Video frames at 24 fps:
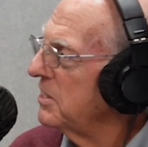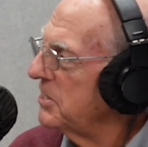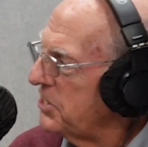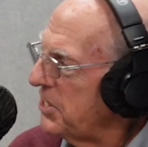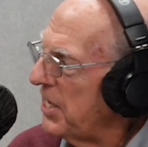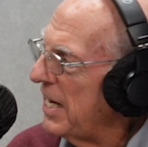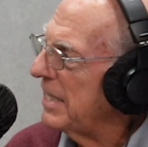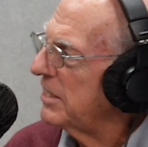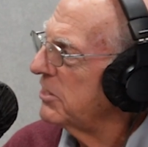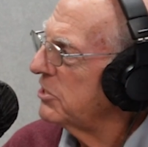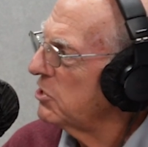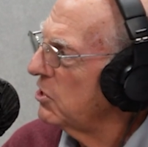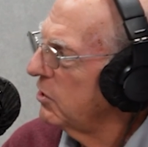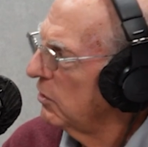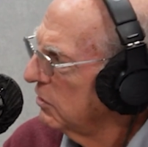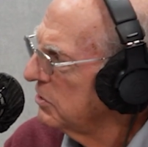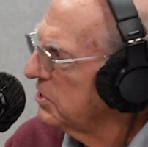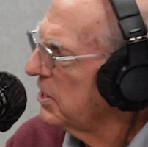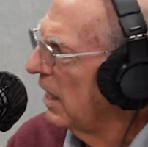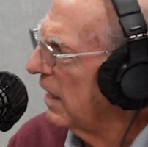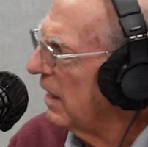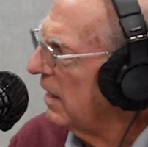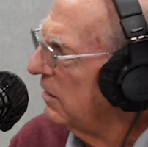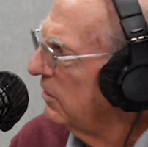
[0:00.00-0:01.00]
DeSantis looks
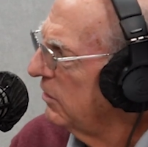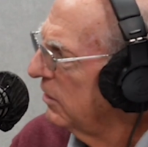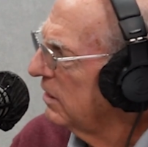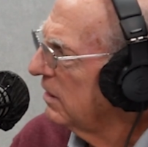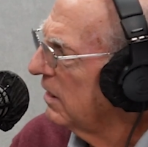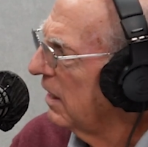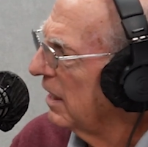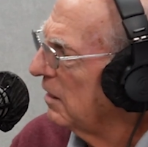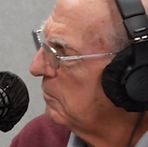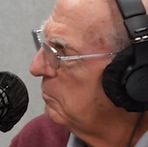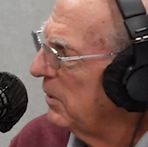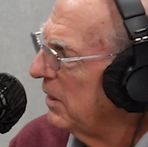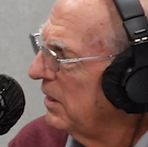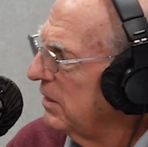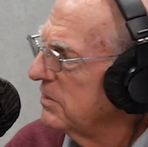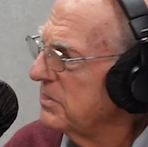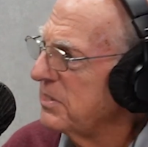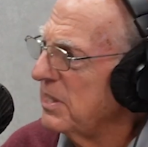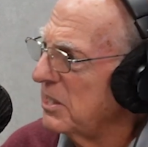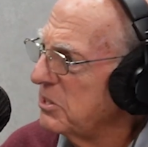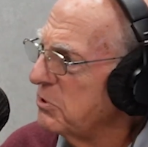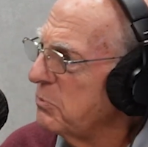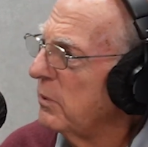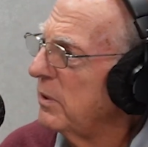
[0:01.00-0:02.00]
like, look like? Because
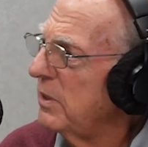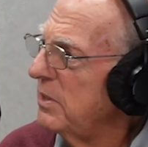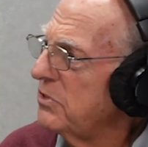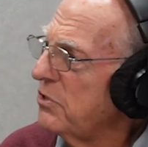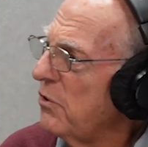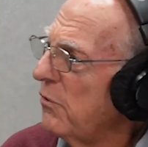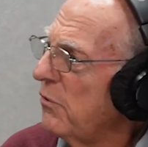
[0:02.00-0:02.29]
that's what he's